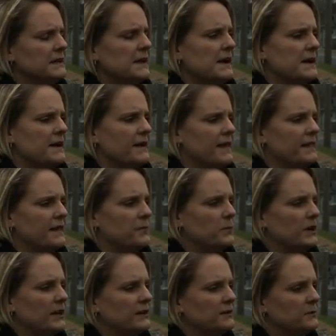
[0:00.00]
and then
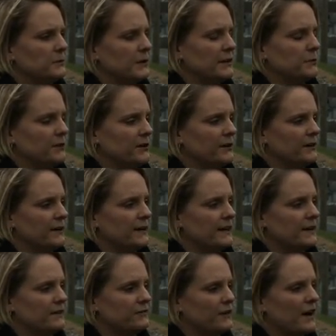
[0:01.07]
we
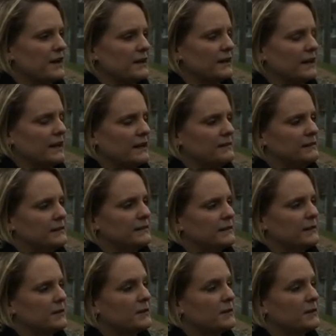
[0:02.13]
were frightened and